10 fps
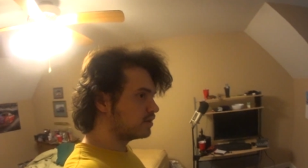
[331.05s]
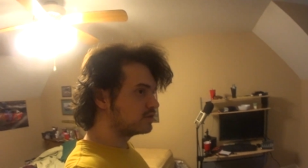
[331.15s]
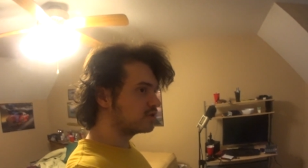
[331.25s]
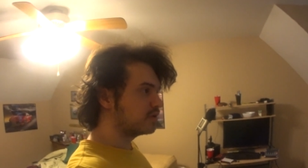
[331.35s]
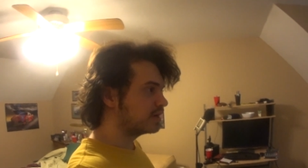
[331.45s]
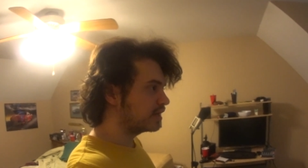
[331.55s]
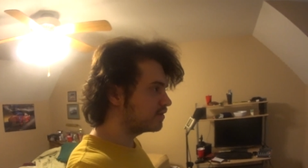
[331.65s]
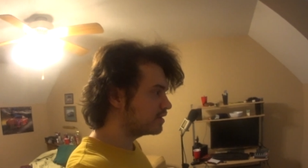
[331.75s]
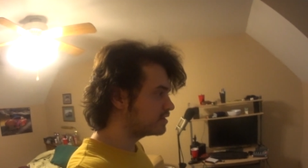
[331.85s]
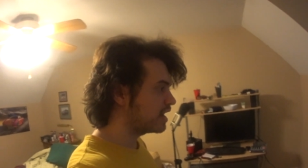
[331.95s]
So
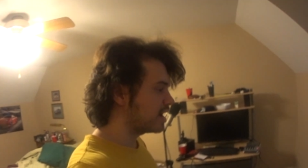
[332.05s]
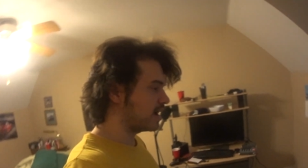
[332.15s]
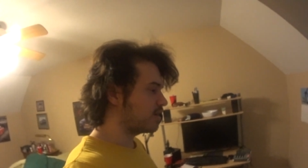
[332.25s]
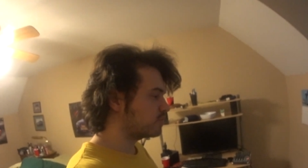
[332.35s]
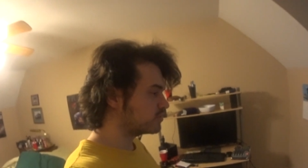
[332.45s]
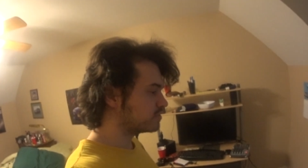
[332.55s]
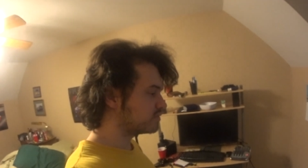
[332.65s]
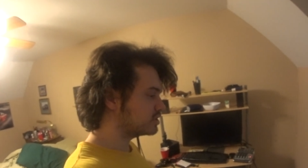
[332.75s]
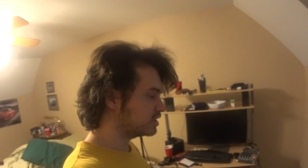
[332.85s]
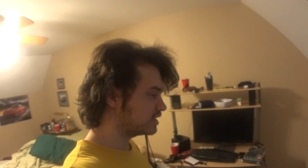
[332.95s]
anyways, yeah, I was
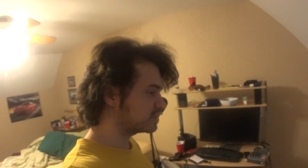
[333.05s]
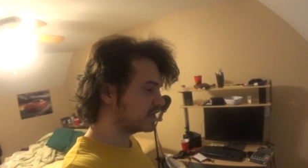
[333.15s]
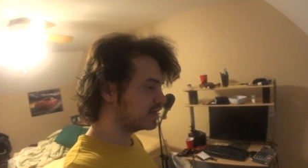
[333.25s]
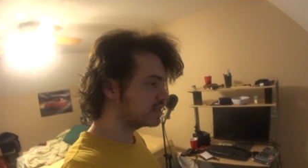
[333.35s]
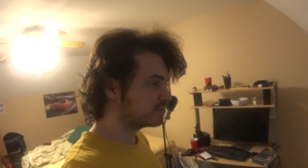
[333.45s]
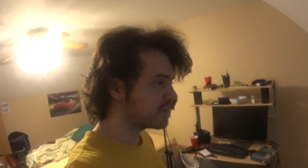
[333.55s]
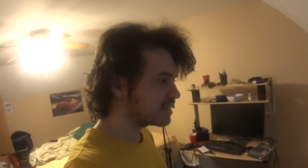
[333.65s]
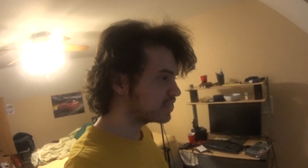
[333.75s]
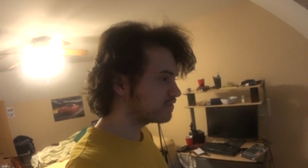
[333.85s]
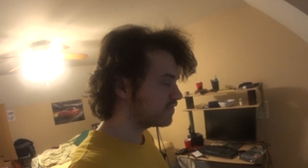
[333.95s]
originally intending to make
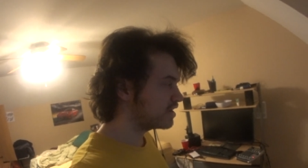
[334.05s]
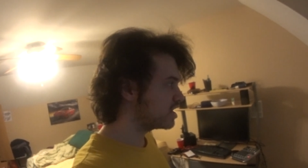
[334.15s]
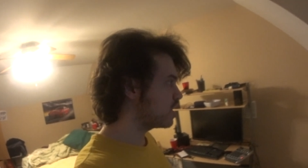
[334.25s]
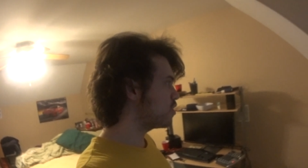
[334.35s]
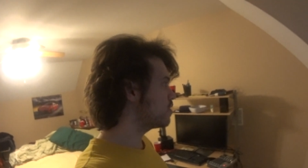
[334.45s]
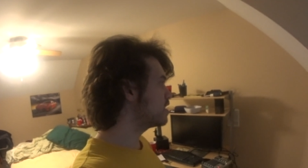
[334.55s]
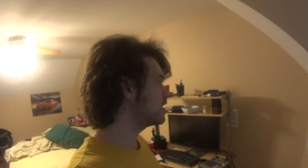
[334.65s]
this video